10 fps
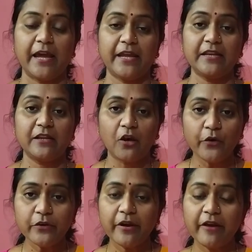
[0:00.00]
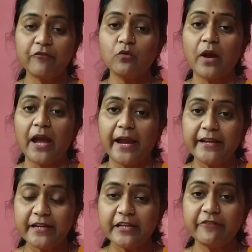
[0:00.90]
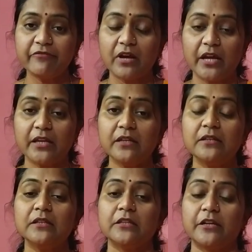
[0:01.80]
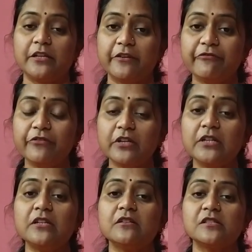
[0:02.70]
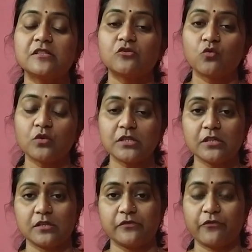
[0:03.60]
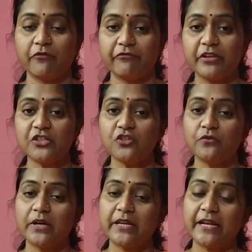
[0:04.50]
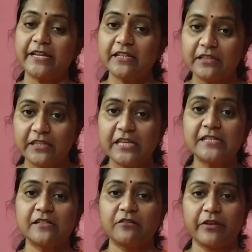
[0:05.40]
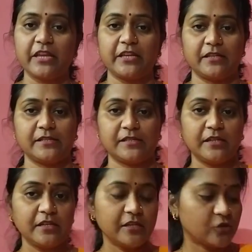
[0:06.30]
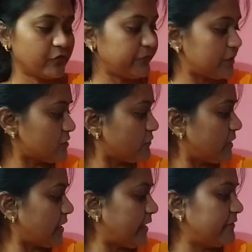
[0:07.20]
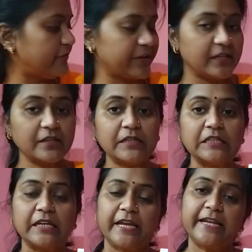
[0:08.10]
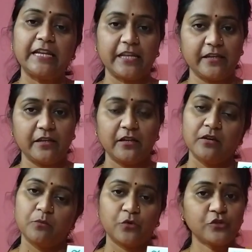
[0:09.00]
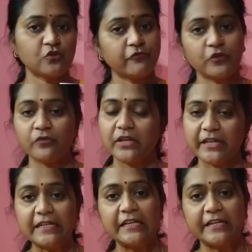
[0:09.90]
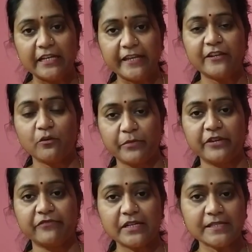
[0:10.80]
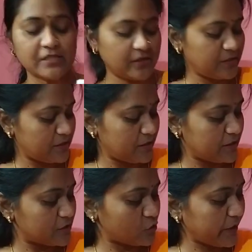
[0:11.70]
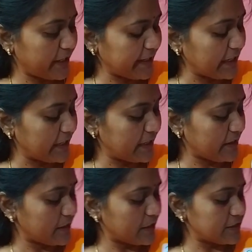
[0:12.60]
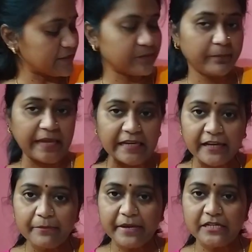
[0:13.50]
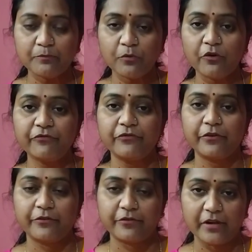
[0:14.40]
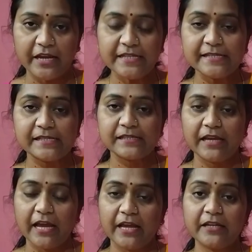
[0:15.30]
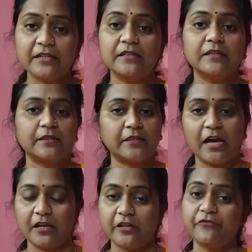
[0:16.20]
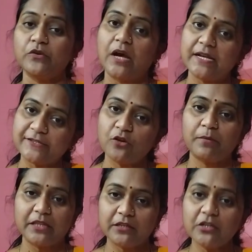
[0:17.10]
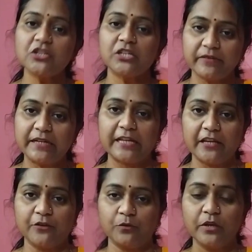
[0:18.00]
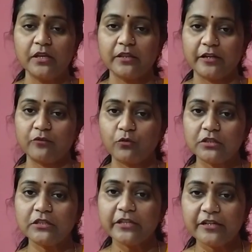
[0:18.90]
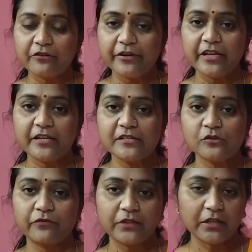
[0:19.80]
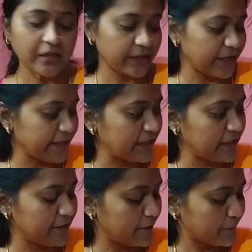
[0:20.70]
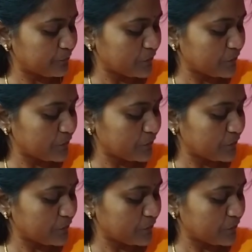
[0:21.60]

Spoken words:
And now you have to identify the different sources from which you are getting these ingredients. So first one I have written idli. Most of you will eat idli in your breakfast. So idli, it is mainly made up of rice and dal. If you ask your mother, she will tell you that what are the ingredients of the idli.